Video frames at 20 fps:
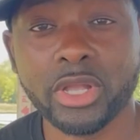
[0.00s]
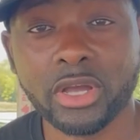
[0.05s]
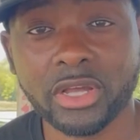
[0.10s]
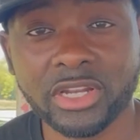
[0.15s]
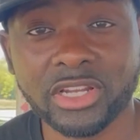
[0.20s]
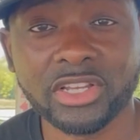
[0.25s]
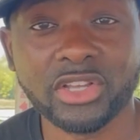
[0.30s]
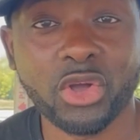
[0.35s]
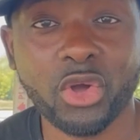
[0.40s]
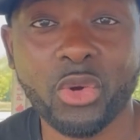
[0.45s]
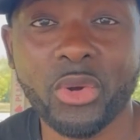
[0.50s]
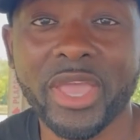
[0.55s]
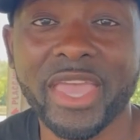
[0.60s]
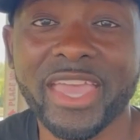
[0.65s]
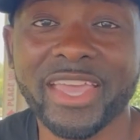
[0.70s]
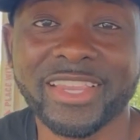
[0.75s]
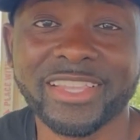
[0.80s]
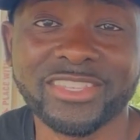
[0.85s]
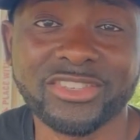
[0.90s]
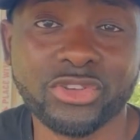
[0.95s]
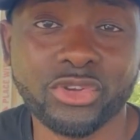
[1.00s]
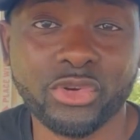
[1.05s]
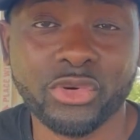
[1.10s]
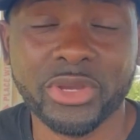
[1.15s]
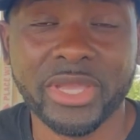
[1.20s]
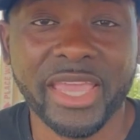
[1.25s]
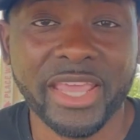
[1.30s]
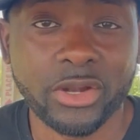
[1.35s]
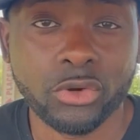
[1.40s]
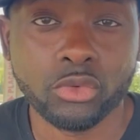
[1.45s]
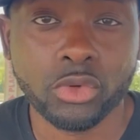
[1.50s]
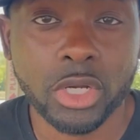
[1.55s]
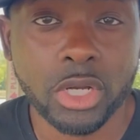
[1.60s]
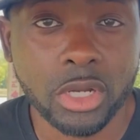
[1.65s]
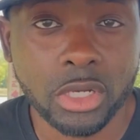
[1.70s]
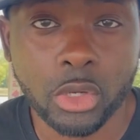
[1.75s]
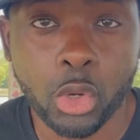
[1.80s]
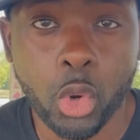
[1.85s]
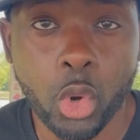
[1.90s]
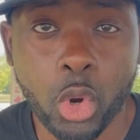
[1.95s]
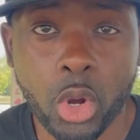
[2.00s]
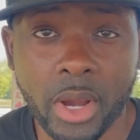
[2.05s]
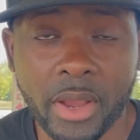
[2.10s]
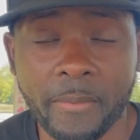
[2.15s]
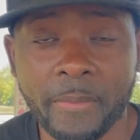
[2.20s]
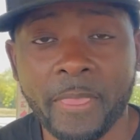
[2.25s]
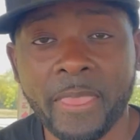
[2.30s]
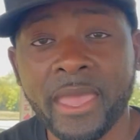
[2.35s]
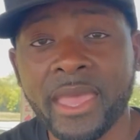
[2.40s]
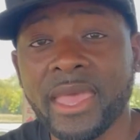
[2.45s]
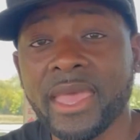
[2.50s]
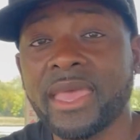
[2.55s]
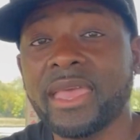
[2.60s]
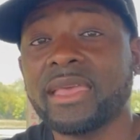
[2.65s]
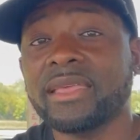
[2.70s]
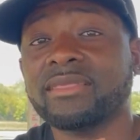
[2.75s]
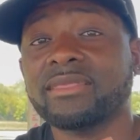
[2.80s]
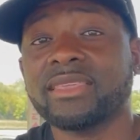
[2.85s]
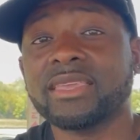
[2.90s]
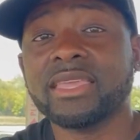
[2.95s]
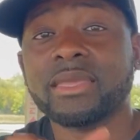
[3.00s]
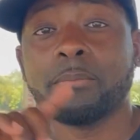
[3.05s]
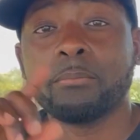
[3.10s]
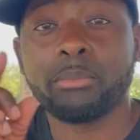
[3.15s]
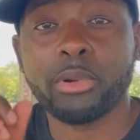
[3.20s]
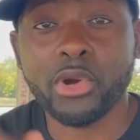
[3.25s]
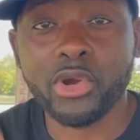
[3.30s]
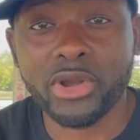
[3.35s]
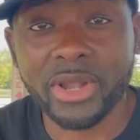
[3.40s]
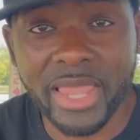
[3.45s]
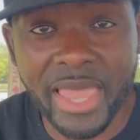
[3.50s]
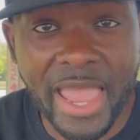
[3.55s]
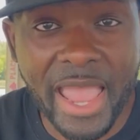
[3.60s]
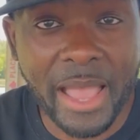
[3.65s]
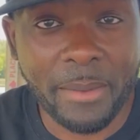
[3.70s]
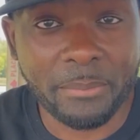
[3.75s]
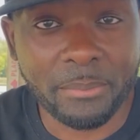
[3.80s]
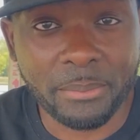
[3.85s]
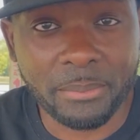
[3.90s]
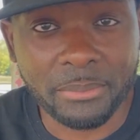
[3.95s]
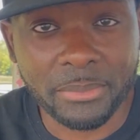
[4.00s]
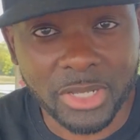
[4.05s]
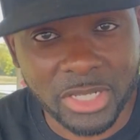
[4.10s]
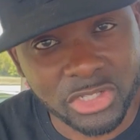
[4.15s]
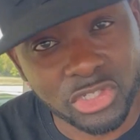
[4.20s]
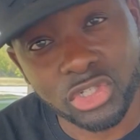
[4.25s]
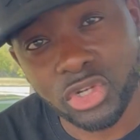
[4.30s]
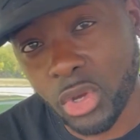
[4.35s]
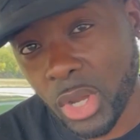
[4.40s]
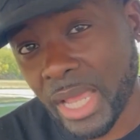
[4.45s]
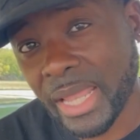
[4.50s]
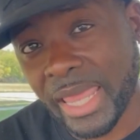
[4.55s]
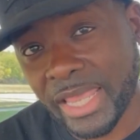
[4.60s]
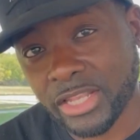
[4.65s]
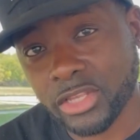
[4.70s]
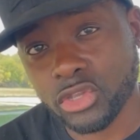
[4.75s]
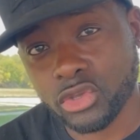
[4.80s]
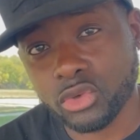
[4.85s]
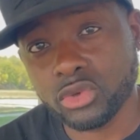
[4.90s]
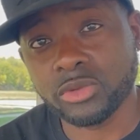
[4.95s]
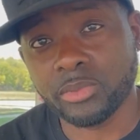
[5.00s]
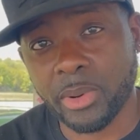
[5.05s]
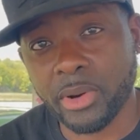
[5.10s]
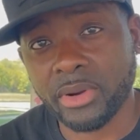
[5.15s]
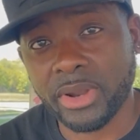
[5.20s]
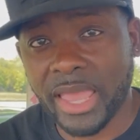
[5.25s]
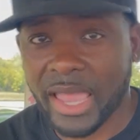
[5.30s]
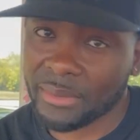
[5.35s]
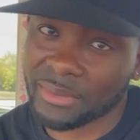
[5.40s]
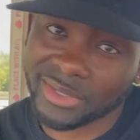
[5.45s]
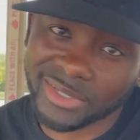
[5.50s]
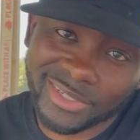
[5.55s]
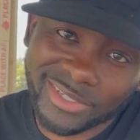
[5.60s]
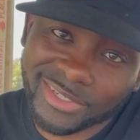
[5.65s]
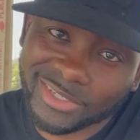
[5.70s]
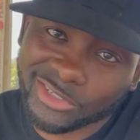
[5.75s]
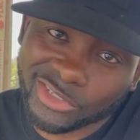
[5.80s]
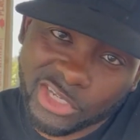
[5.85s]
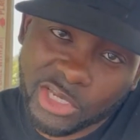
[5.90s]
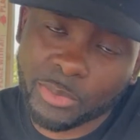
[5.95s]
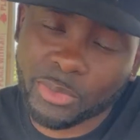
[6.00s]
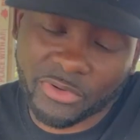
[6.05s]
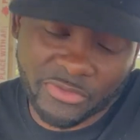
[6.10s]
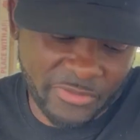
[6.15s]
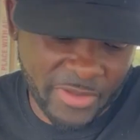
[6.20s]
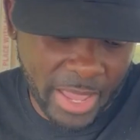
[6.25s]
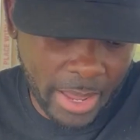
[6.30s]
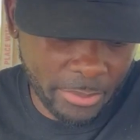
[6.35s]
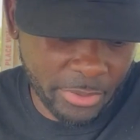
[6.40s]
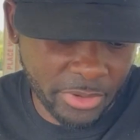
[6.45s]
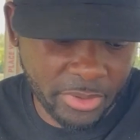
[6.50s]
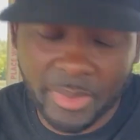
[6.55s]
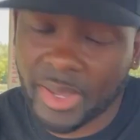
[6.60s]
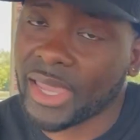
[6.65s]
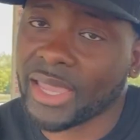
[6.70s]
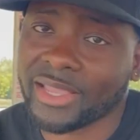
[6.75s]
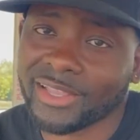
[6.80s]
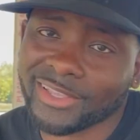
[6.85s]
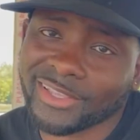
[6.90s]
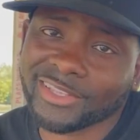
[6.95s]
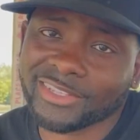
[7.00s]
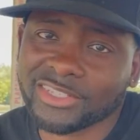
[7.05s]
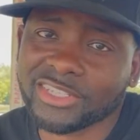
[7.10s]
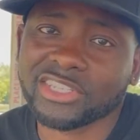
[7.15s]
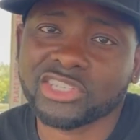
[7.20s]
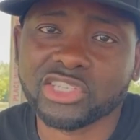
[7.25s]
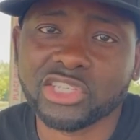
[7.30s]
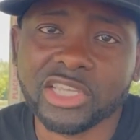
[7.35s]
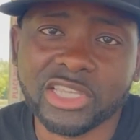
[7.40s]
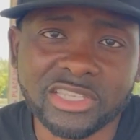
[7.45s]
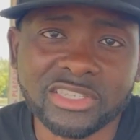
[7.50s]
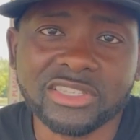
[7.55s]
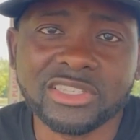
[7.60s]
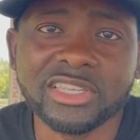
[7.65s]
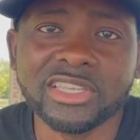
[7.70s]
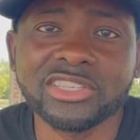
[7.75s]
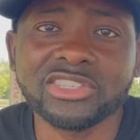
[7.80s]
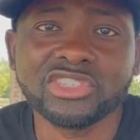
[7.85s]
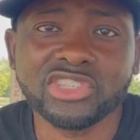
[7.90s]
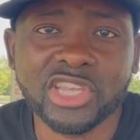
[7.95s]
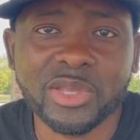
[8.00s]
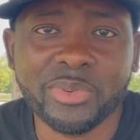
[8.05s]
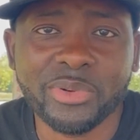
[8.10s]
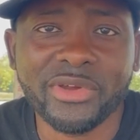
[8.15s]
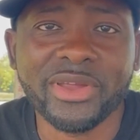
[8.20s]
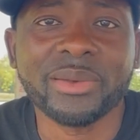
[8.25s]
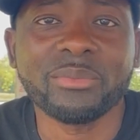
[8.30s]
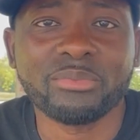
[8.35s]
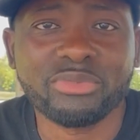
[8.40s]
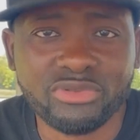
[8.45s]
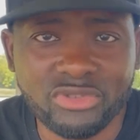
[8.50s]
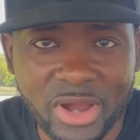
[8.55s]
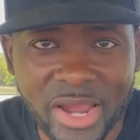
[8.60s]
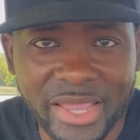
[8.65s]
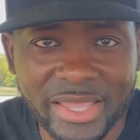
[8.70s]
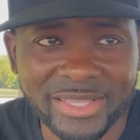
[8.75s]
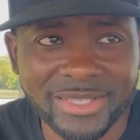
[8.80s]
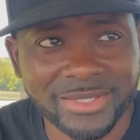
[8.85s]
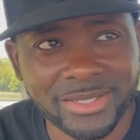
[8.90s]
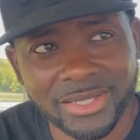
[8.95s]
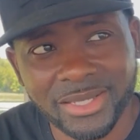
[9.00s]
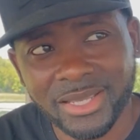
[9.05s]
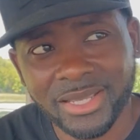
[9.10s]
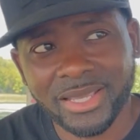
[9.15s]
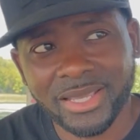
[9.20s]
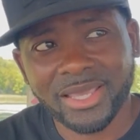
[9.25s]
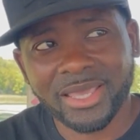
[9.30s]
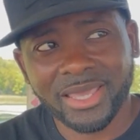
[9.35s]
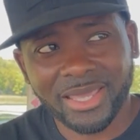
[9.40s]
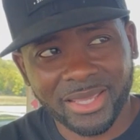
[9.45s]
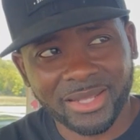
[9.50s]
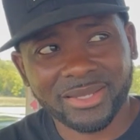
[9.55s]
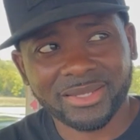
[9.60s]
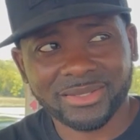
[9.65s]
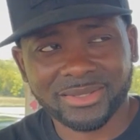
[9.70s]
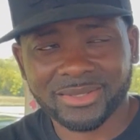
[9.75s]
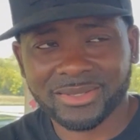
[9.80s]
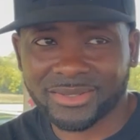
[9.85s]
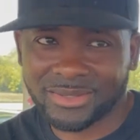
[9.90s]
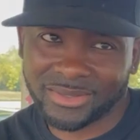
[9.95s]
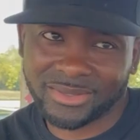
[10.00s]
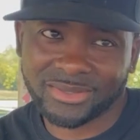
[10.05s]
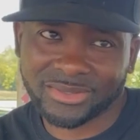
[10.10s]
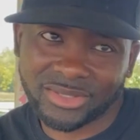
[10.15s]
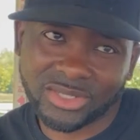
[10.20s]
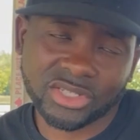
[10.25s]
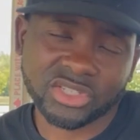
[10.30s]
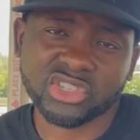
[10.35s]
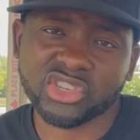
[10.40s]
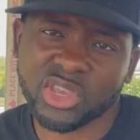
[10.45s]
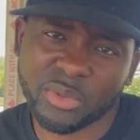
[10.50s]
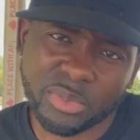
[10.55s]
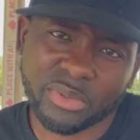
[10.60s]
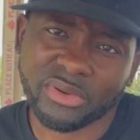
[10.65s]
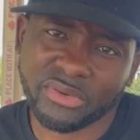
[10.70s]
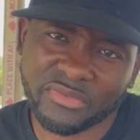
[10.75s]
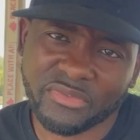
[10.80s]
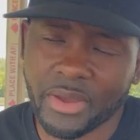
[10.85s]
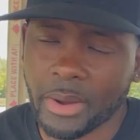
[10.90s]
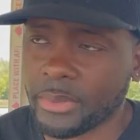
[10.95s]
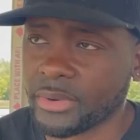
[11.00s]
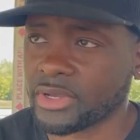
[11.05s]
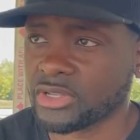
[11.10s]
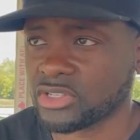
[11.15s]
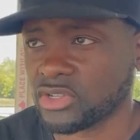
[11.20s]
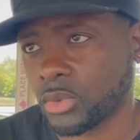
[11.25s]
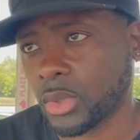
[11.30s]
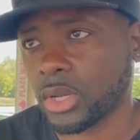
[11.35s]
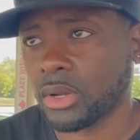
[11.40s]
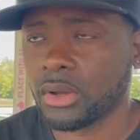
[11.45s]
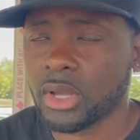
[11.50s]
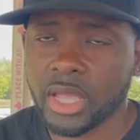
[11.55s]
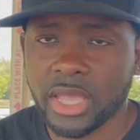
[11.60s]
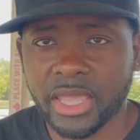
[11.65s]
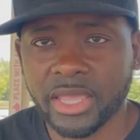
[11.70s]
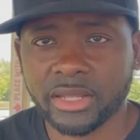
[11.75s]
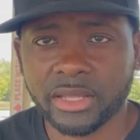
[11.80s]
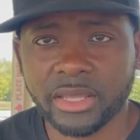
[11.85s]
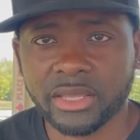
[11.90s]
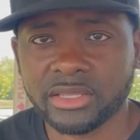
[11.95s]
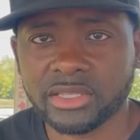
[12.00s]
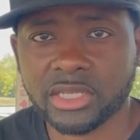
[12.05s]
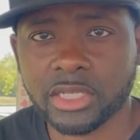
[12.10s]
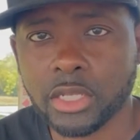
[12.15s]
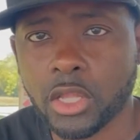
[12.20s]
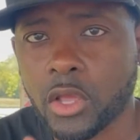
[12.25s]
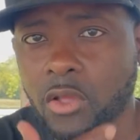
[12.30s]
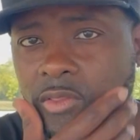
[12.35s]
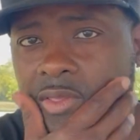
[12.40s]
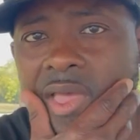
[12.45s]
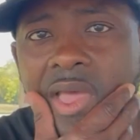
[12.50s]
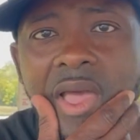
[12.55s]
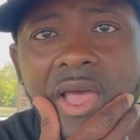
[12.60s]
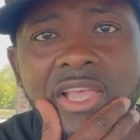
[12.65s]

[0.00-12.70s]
gonna go ahead and create a rug on the burlap, because you know I like to use burlap because it's a cheaper fabric, man. It's cheaper in price, and it's cheaper in fabric as well, and cloth.